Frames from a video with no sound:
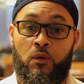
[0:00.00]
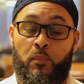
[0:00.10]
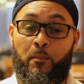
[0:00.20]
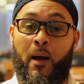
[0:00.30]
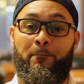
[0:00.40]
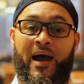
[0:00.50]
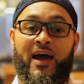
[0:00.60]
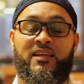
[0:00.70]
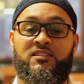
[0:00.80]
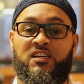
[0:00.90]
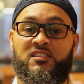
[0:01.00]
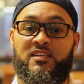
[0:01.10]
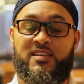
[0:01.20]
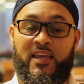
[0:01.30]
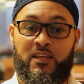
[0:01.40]
But my body, just
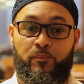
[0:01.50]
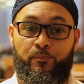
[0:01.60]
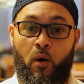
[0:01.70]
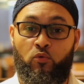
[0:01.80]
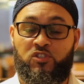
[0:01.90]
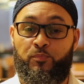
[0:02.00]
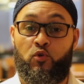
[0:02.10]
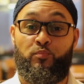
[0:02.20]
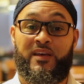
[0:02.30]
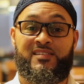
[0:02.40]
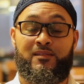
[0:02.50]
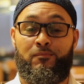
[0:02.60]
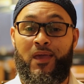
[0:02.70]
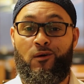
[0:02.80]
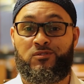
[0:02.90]
as any post-pubescent
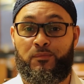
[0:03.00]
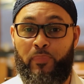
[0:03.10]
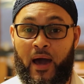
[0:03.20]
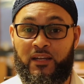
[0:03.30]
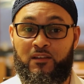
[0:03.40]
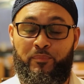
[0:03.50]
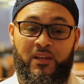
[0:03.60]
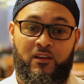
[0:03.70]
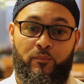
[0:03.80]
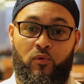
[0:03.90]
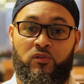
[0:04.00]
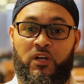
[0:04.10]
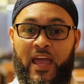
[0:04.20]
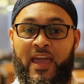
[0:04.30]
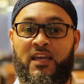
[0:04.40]
male's body, depending upon
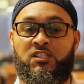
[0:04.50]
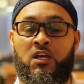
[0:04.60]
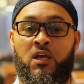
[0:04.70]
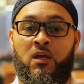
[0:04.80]
their age,